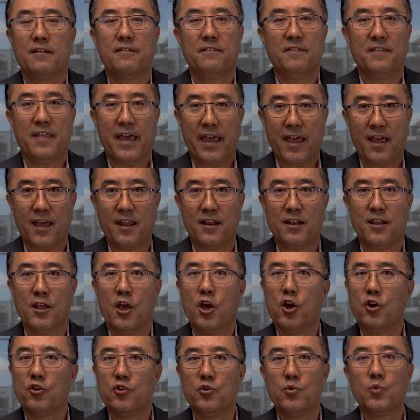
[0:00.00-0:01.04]
then
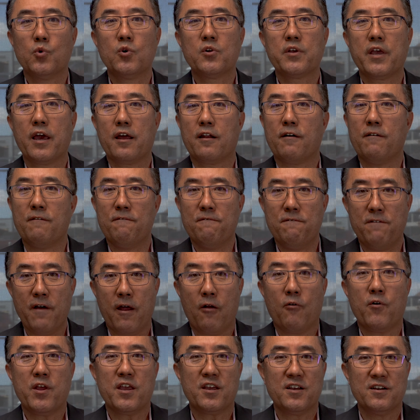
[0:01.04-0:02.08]
you will get a
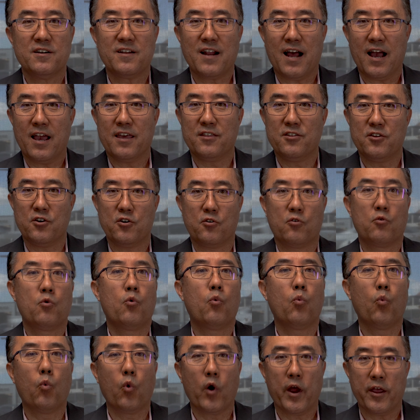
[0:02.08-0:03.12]
very good idea
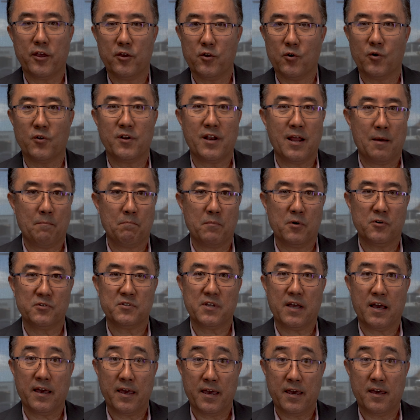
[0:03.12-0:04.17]
where your numbers
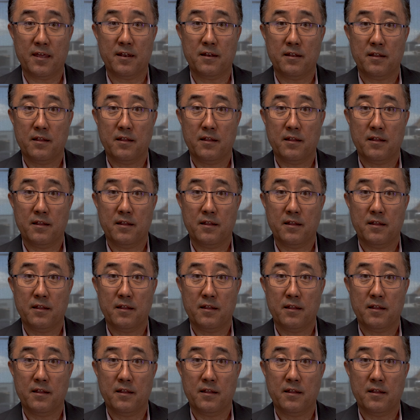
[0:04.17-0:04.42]
are at.